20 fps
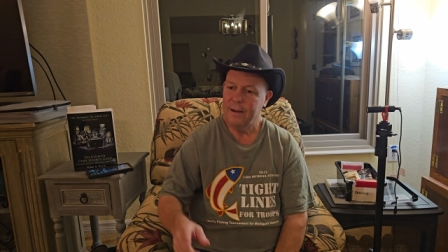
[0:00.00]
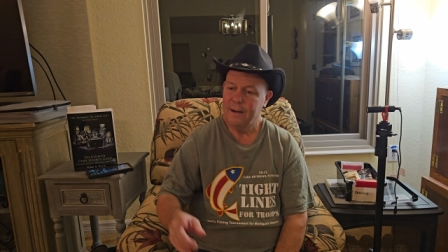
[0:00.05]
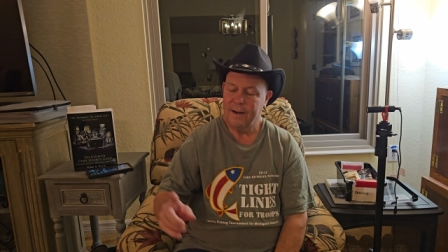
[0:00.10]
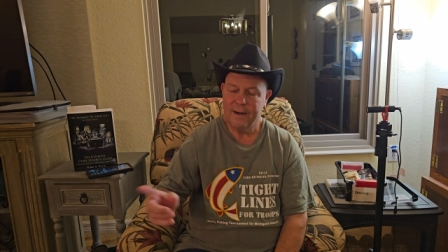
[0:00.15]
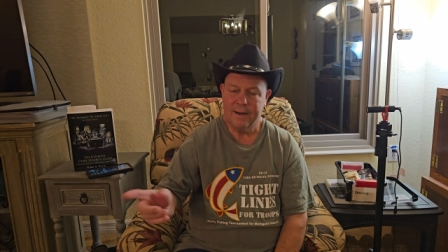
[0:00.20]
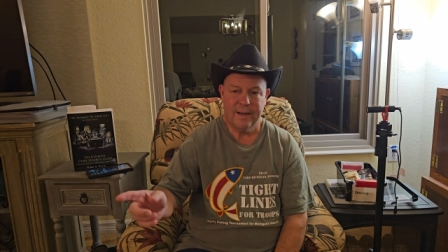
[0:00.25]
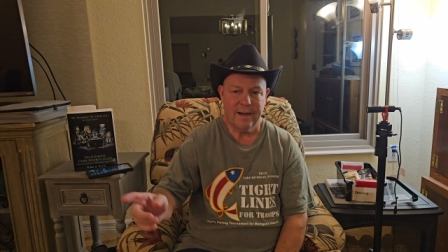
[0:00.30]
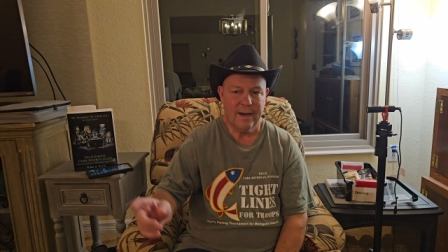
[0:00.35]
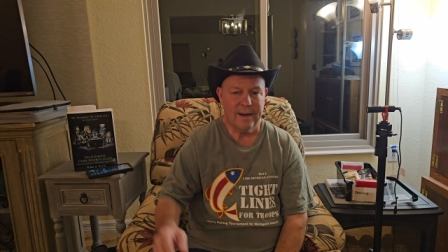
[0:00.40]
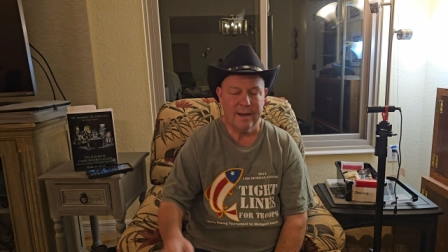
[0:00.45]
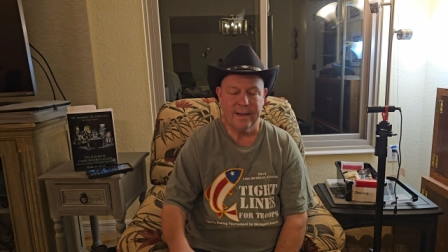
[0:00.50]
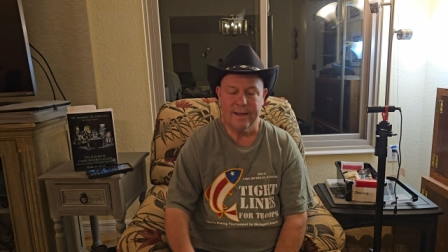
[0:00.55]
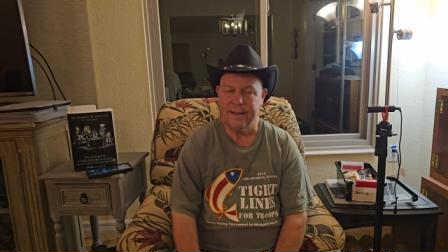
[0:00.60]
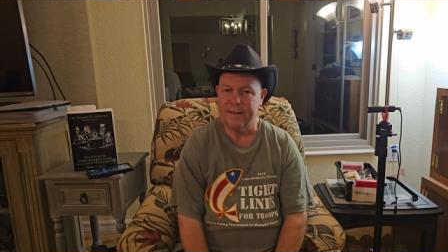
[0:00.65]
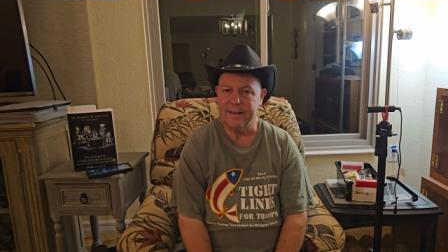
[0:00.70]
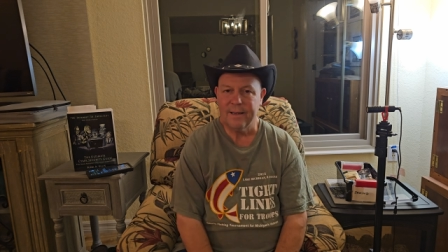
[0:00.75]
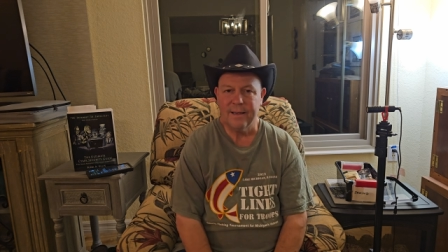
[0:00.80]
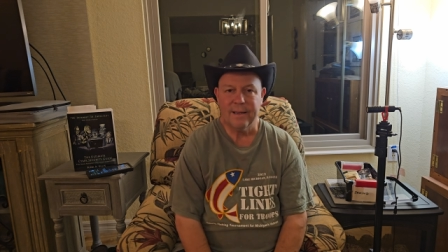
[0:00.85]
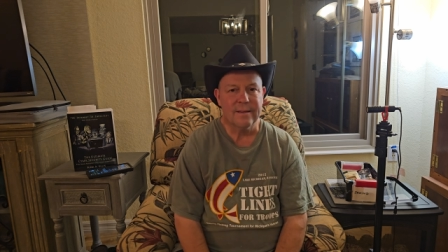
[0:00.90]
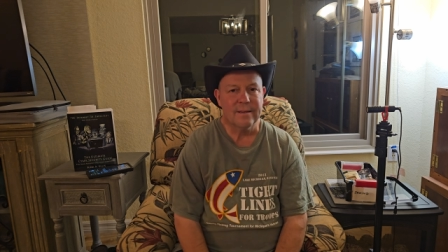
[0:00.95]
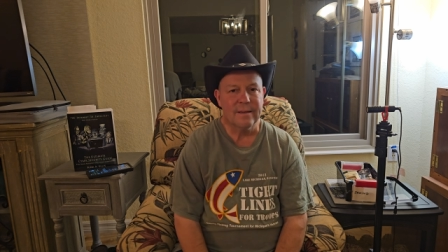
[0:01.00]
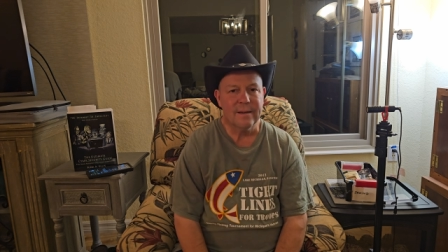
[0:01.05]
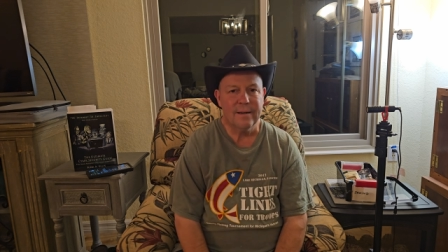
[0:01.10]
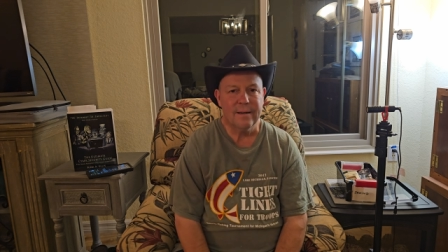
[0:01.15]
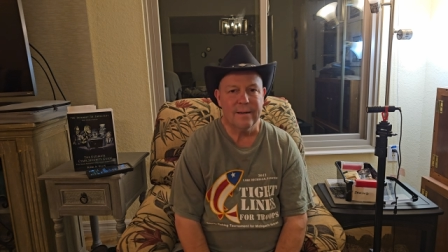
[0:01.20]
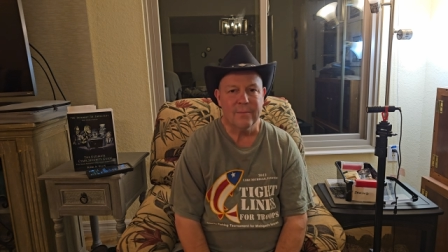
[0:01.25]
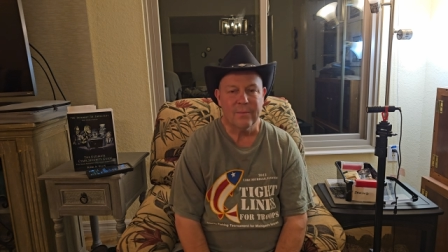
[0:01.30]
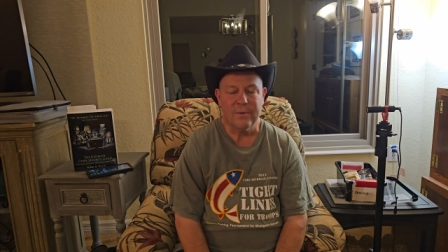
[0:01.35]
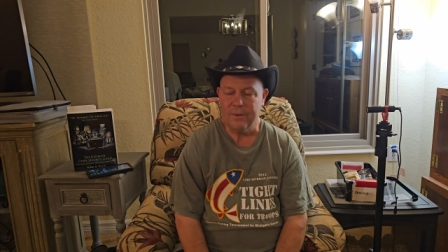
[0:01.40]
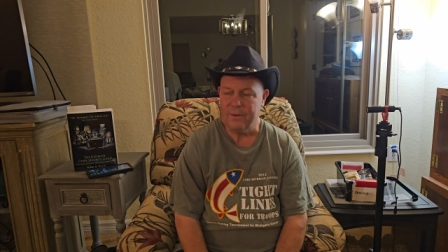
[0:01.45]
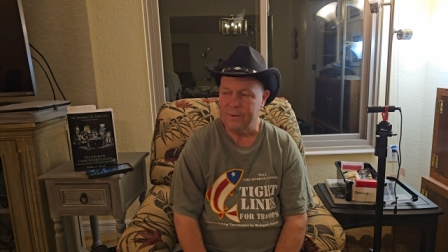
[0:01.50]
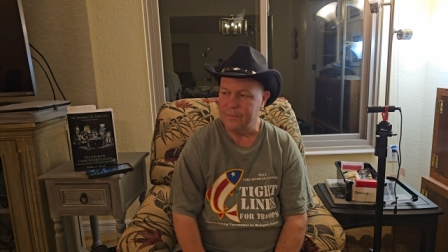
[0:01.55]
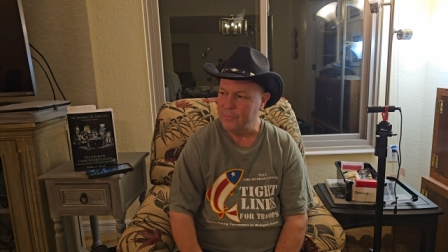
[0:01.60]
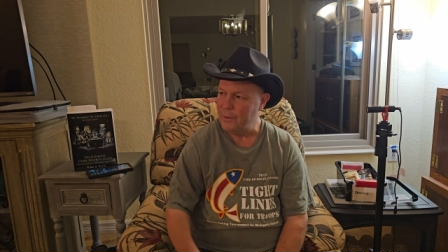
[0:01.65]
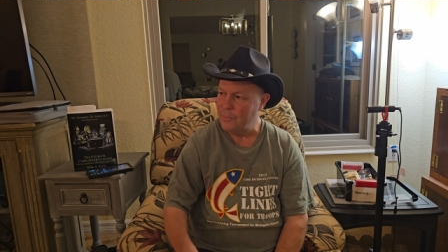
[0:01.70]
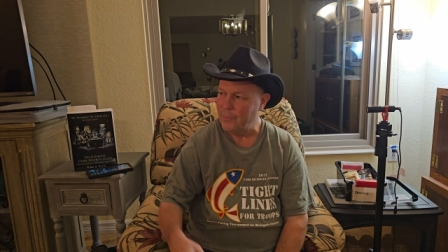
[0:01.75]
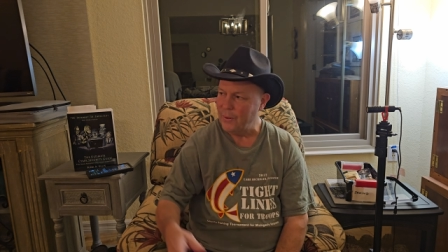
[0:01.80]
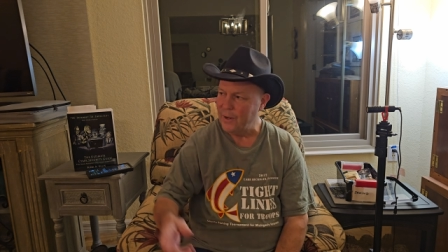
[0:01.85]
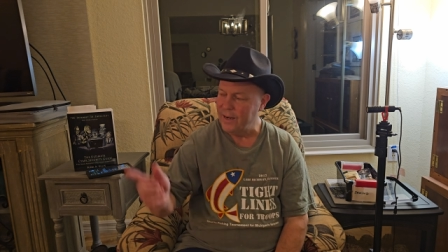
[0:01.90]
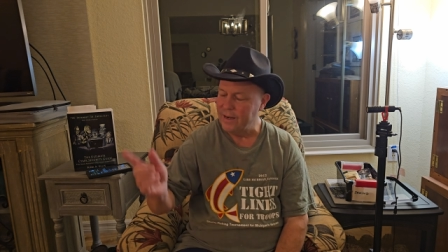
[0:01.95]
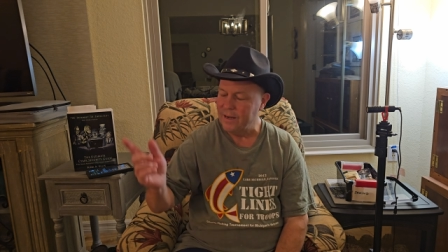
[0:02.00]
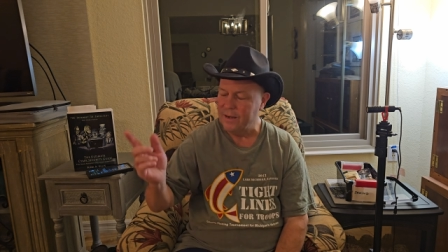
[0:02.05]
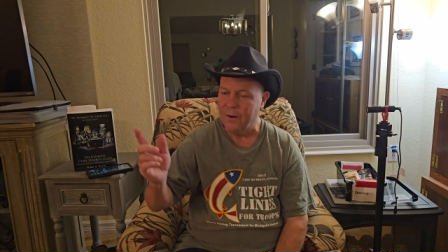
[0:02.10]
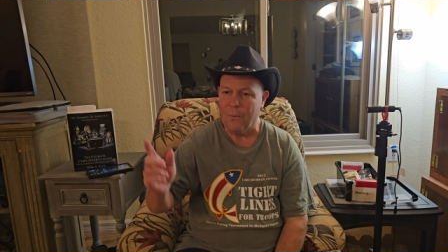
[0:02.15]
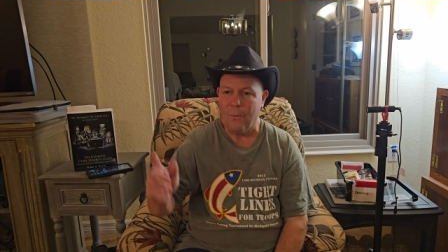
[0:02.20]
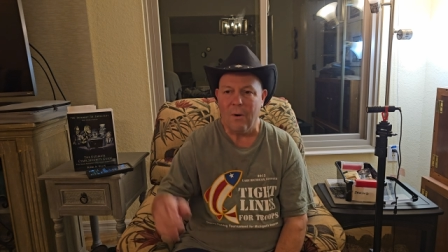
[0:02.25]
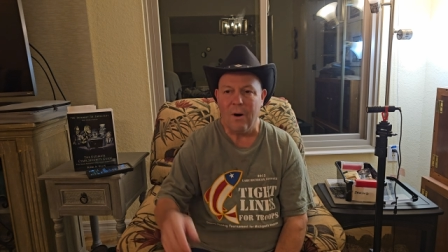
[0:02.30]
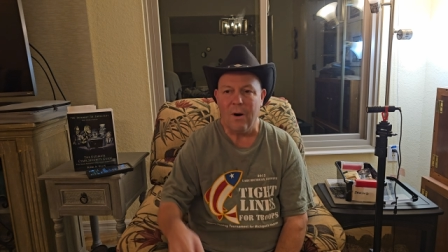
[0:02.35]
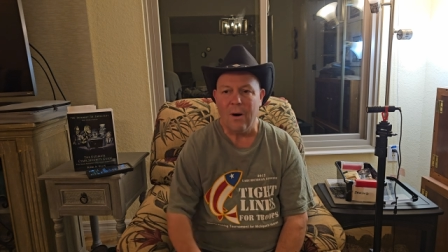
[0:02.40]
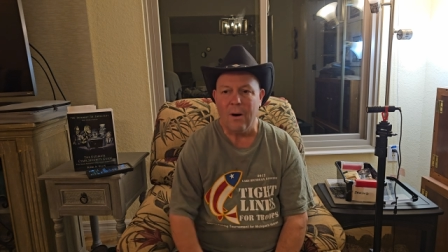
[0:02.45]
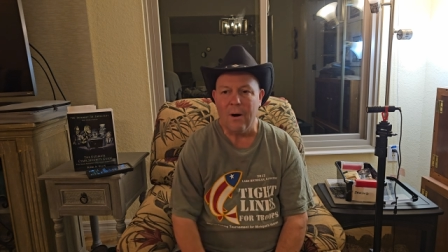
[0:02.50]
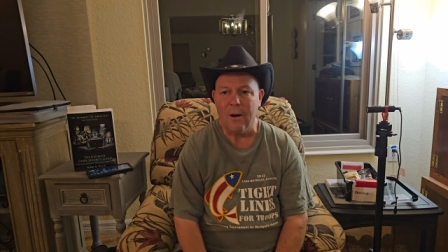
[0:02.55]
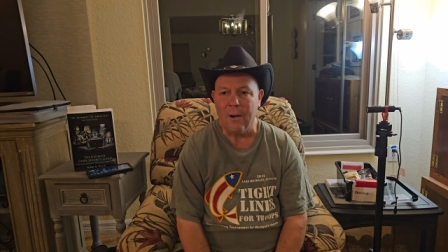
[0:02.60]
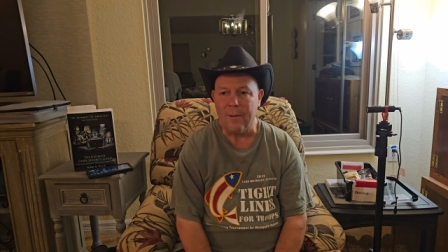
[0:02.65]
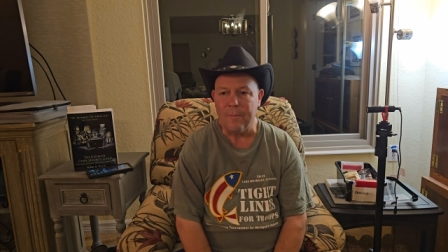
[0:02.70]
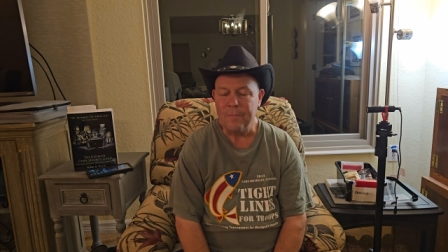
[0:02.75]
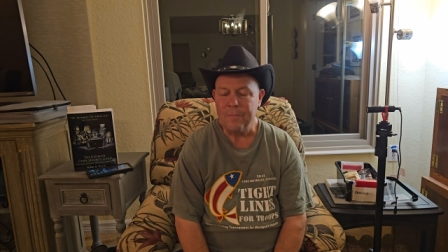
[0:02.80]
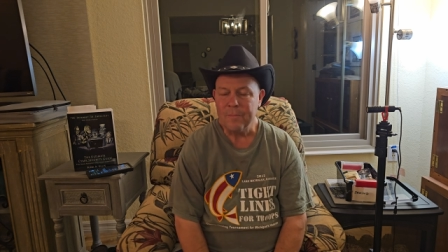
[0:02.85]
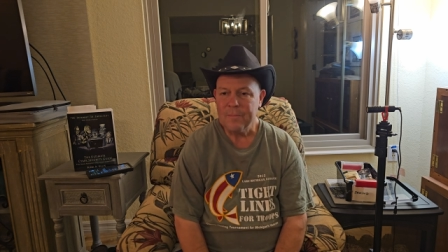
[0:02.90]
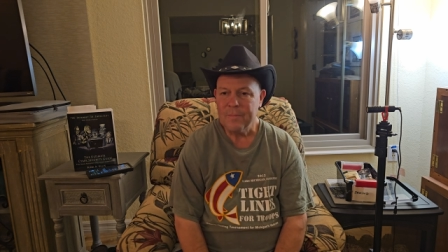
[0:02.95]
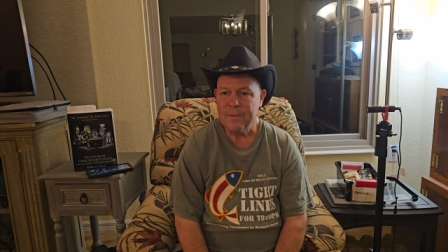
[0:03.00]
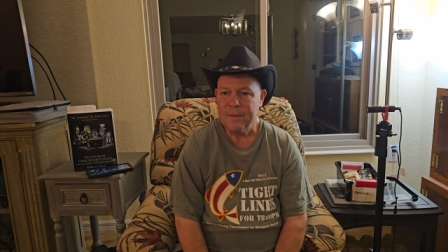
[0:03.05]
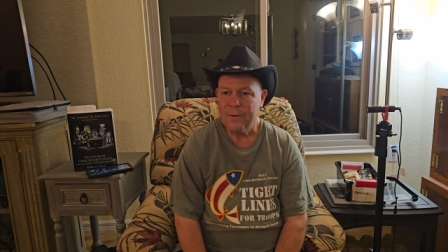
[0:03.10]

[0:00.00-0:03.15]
I got to get that done, whether it be painting a wall